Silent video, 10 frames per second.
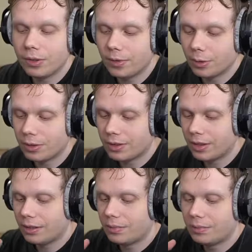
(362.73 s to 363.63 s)
reviewer
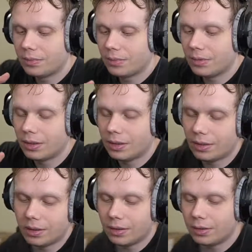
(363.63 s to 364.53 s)
said
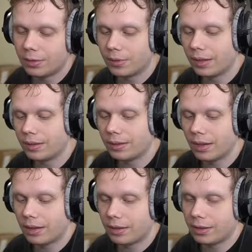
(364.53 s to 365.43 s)
the red
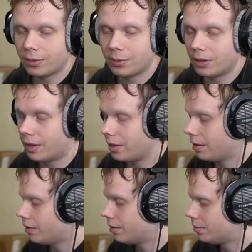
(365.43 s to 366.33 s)
silents were
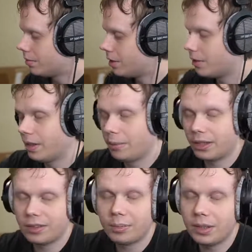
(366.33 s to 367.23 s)
like Cherry
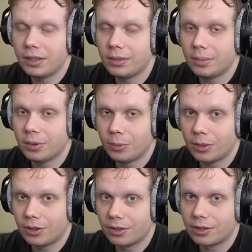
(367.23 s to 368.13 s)
MX Speeds but
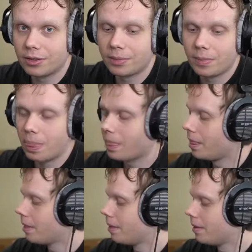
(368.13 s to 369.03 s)
worse.
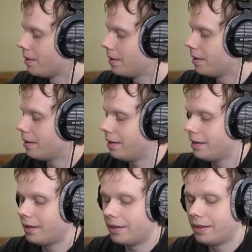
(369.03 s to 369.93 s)

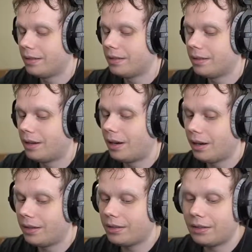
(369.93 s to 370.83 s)
And
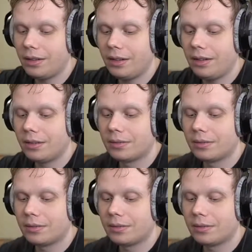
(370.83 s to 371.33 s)
honestly,